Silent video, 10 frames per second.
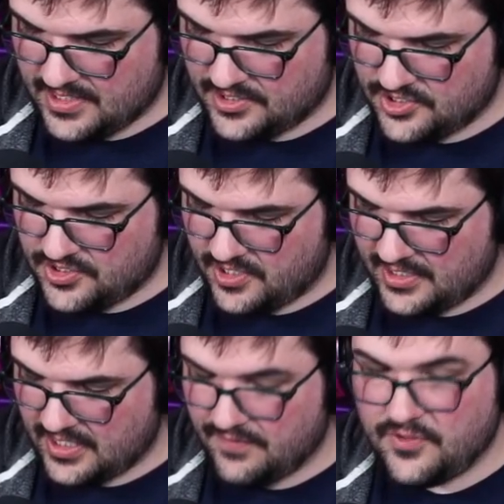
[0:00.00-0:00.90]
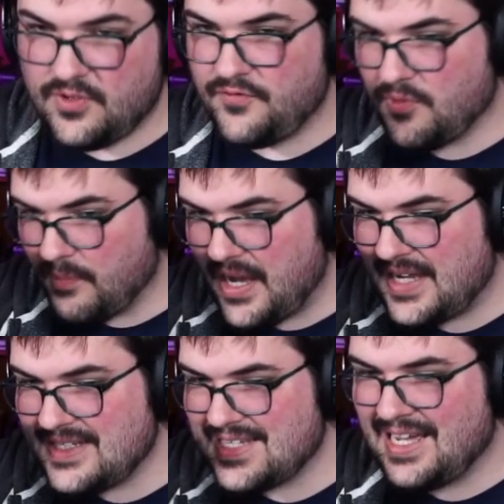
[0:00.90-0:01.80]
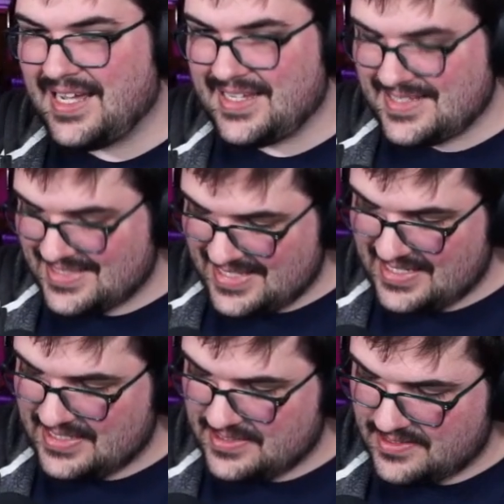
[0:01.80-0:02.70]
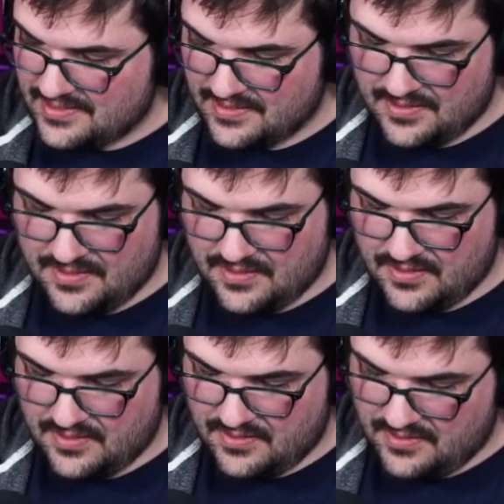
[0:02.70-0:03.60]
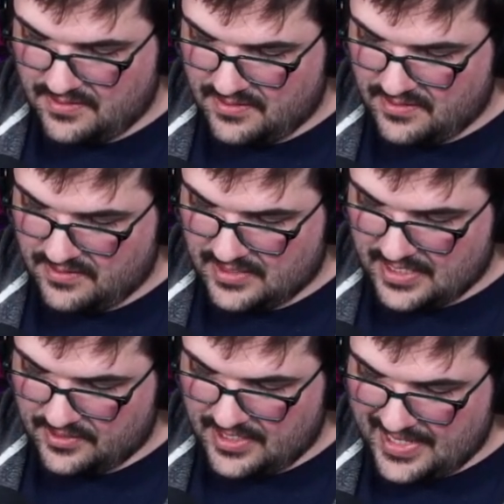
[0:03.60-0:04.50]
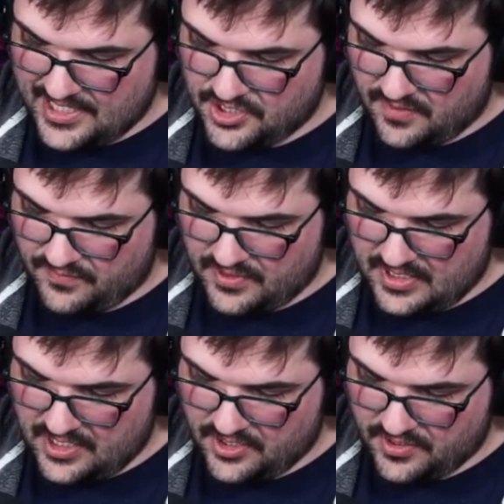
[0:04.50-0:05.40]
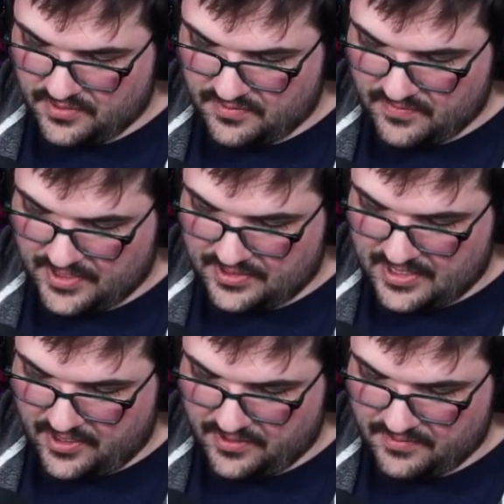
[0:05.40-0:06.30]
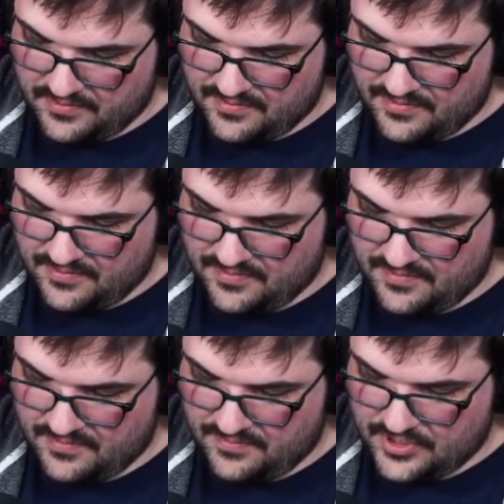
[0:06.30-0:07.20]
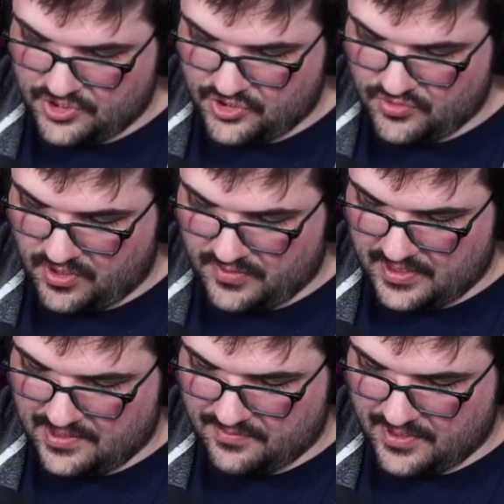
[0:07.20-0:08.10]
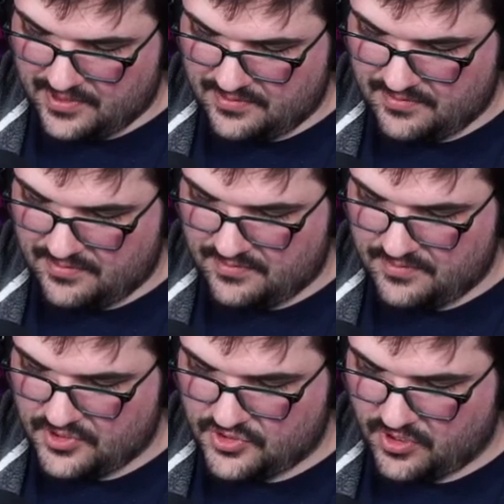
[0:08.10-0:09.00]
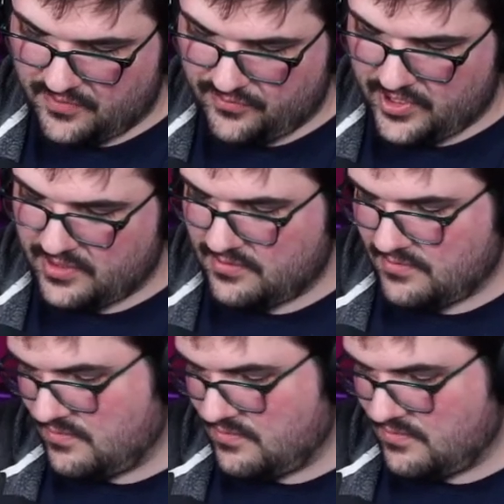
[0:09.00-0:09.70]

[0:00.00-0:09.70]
Like just start like if your mind's eye sees like the edge of the ear right there, then just draw that, right? Just draw it, forehead.